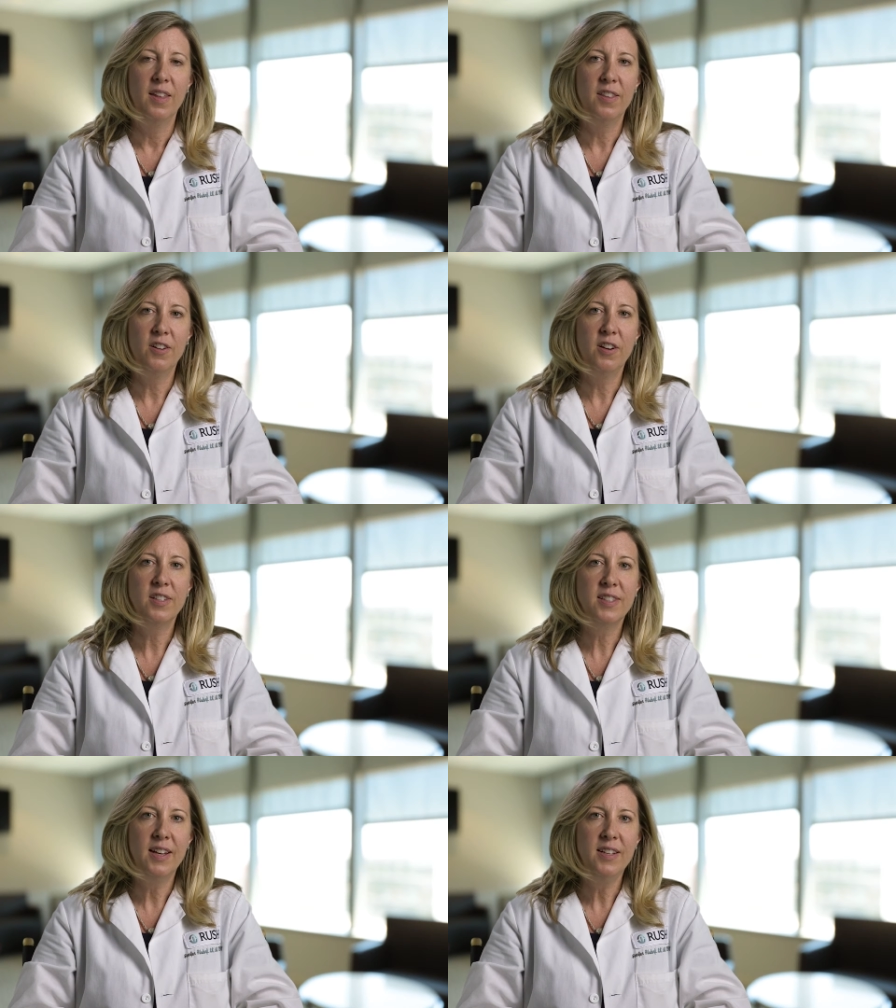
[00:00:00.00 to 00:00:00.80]
There are
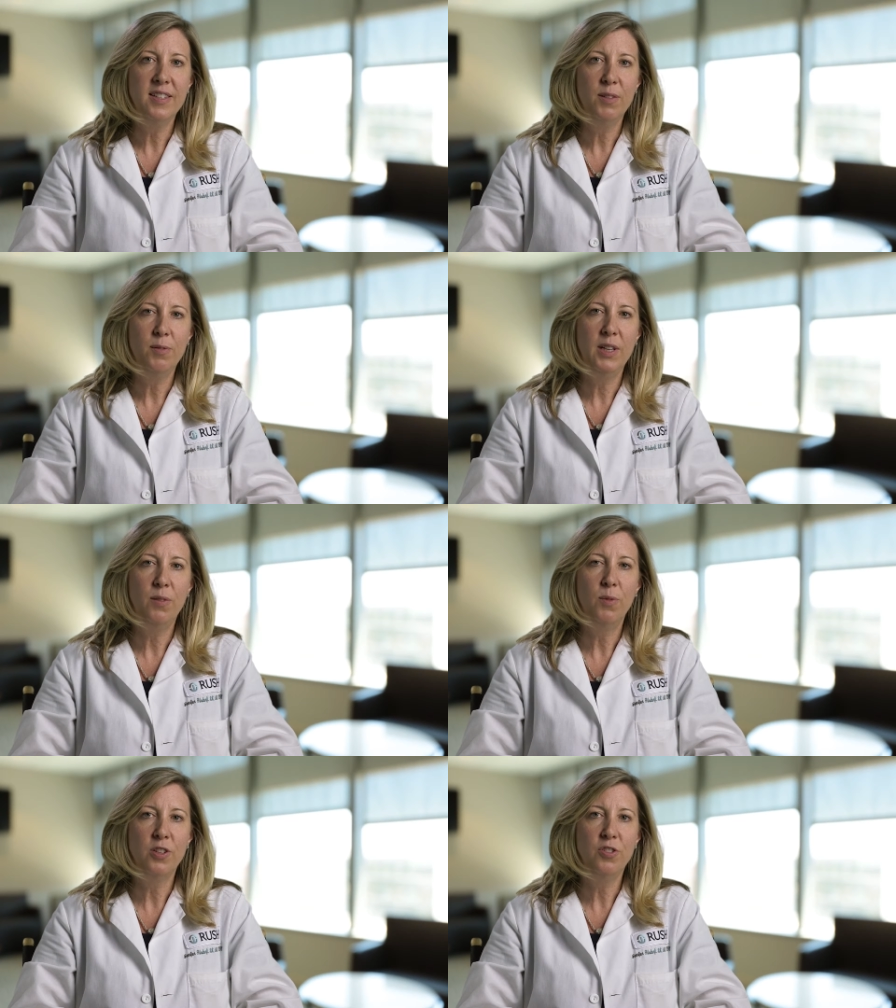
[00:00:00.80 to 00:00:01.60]
signs that we
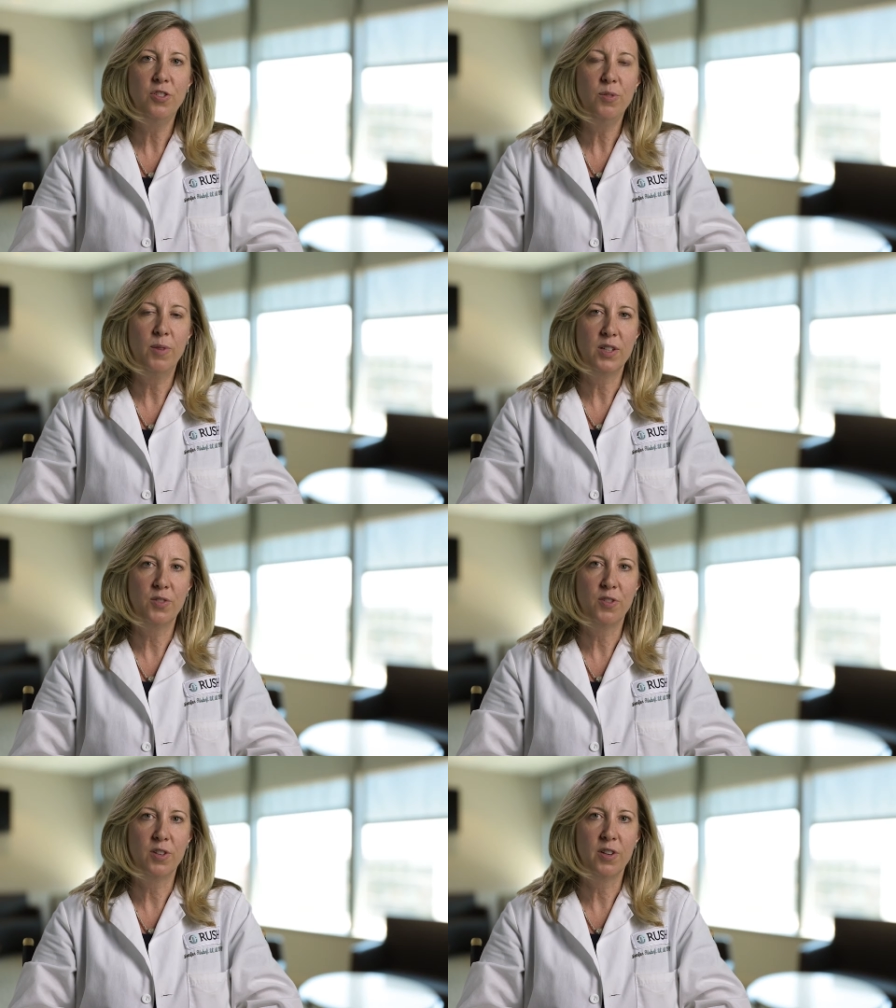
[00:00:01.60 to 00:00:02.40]
want you to
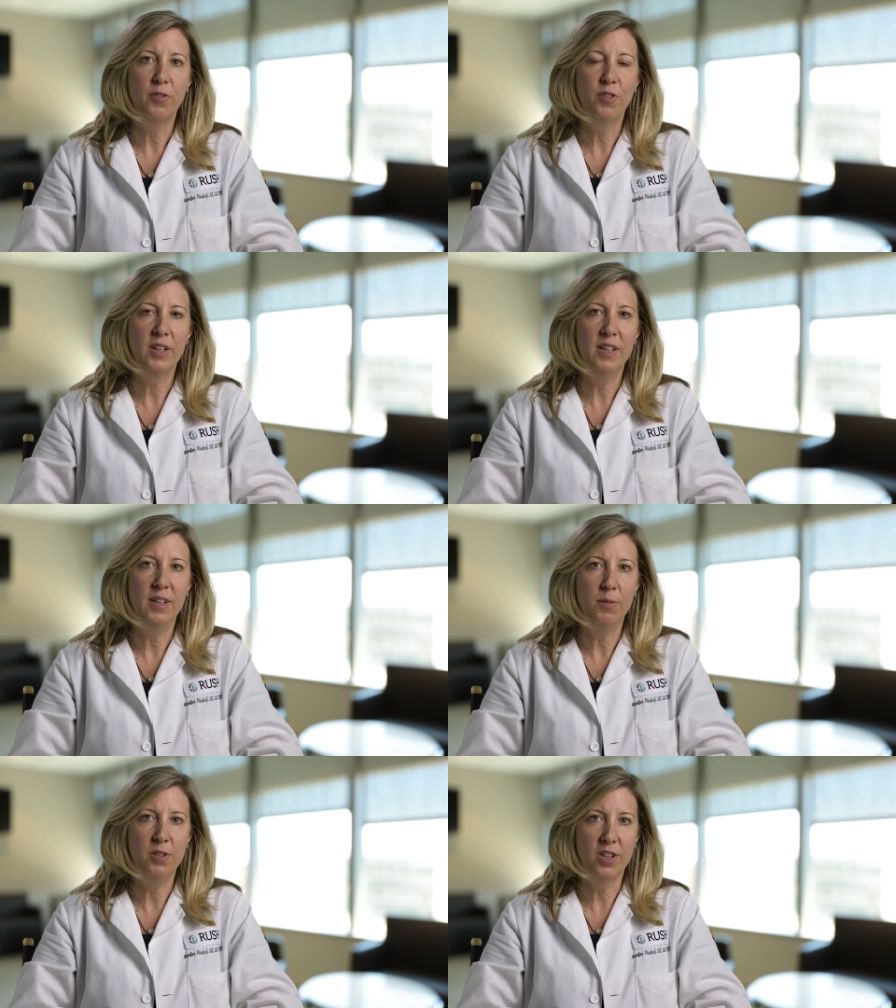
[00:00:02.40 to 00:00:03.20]
watch for
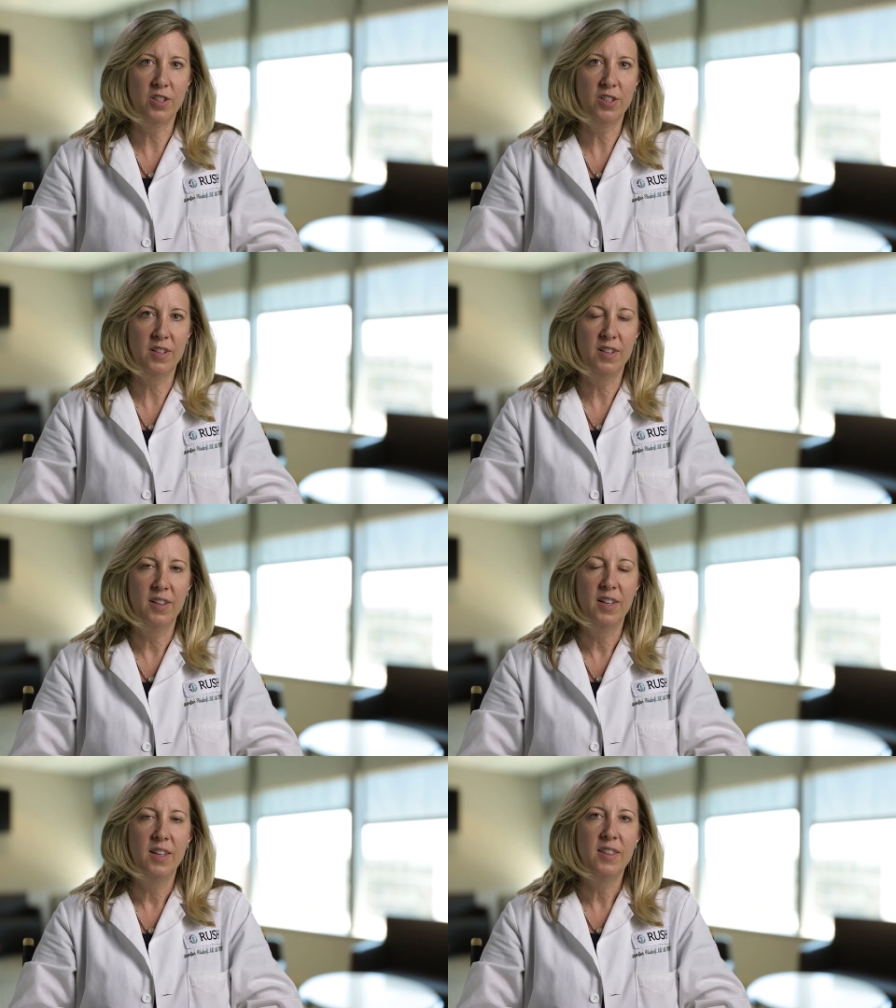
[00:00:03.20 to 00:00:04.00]
kidney rejection.
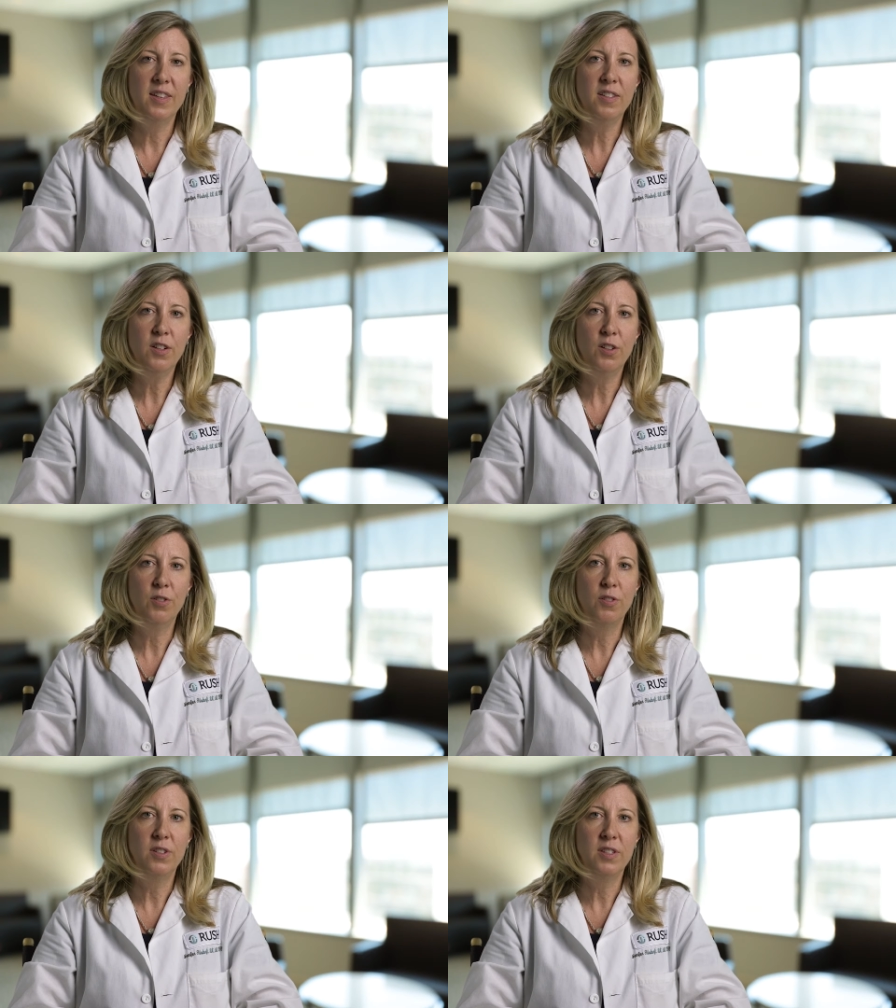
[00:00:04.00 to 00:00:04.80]
These
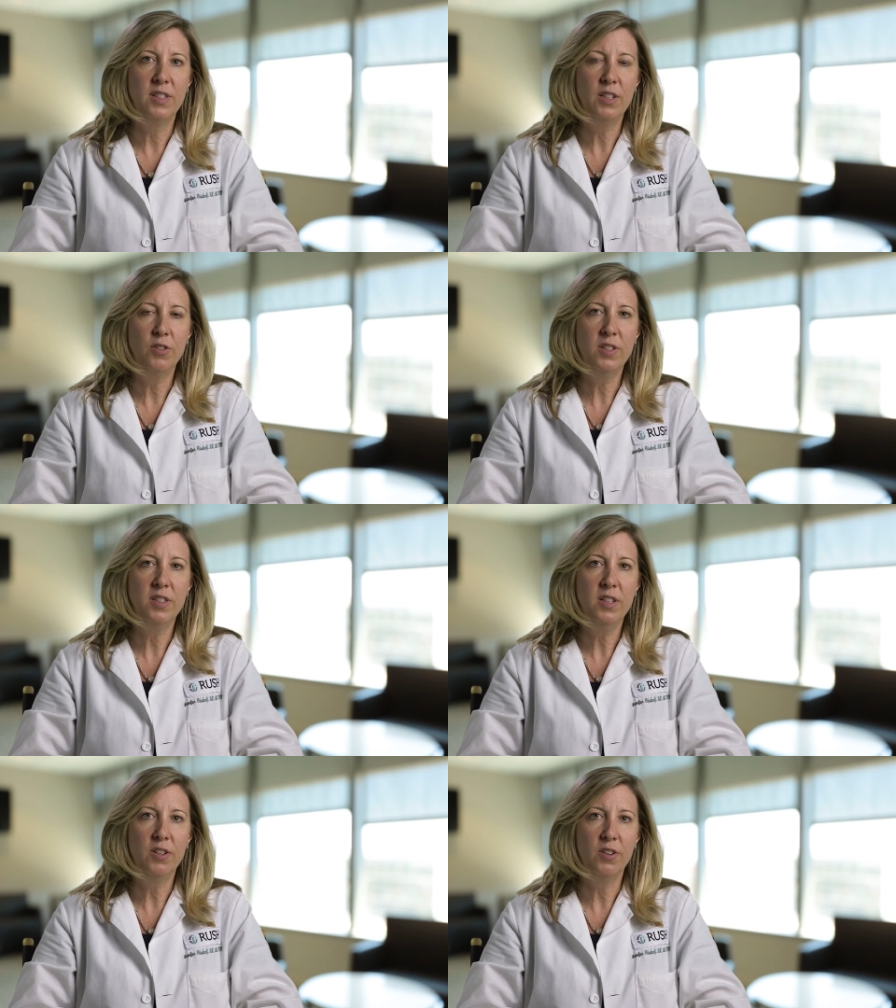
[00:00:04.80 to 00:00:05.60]
include
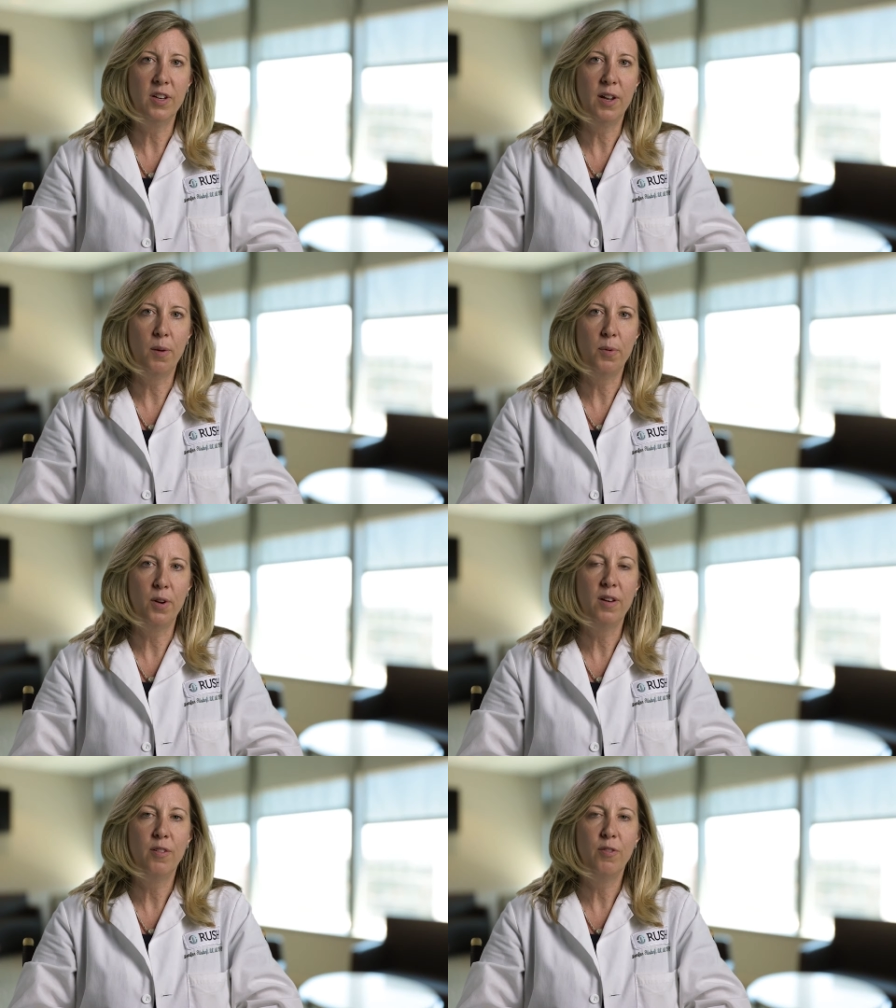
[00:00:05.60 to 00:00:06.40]
decrease in urine
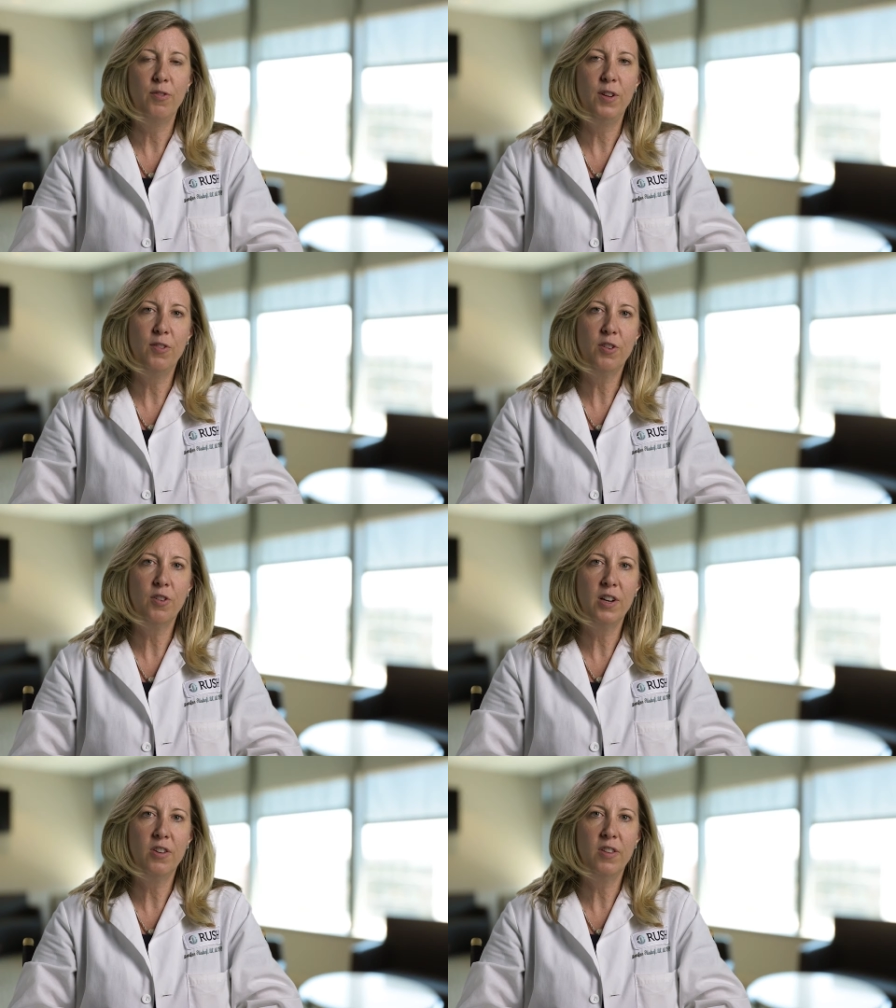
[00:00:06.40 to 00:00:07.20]
output, fever
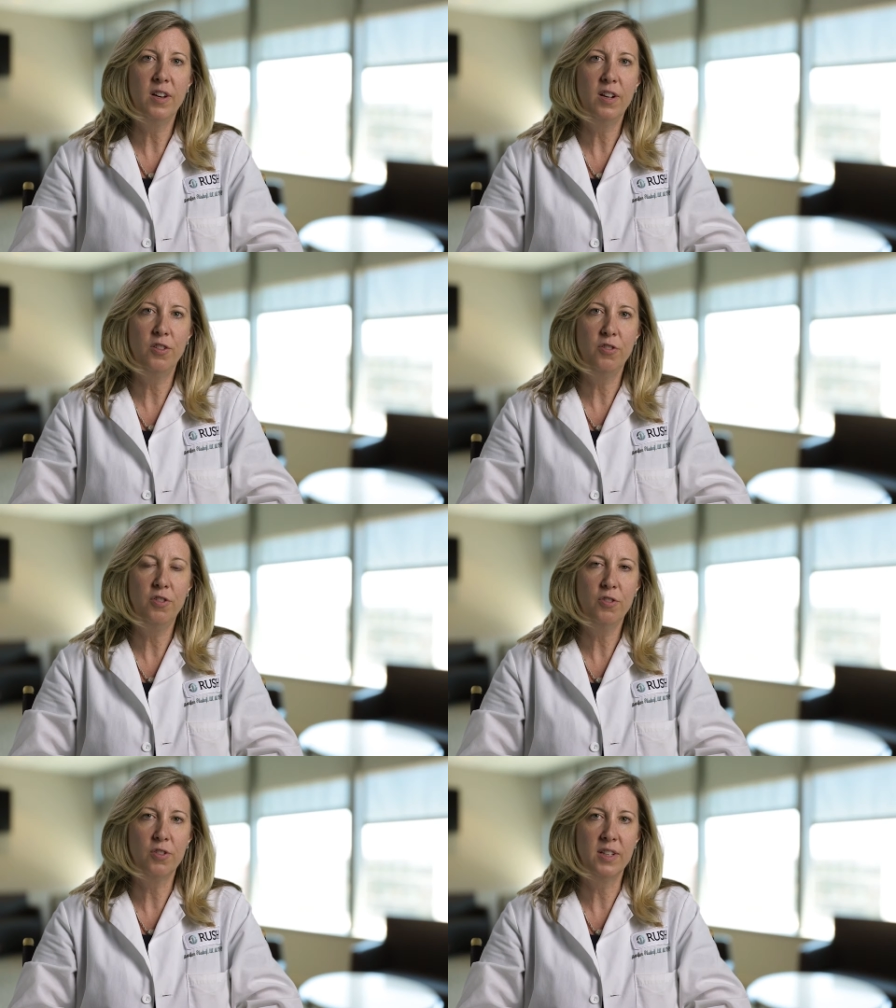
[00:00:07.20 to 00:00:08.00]
greater than 100
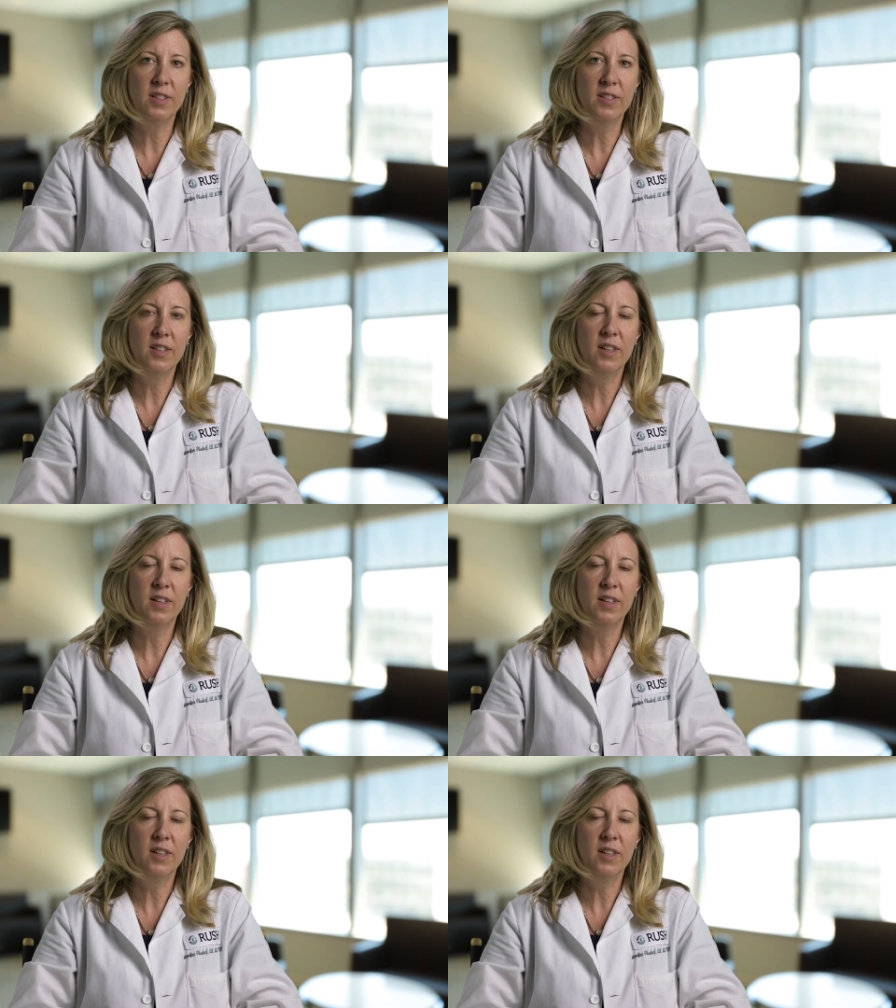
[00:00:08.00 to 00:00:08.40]
degrees,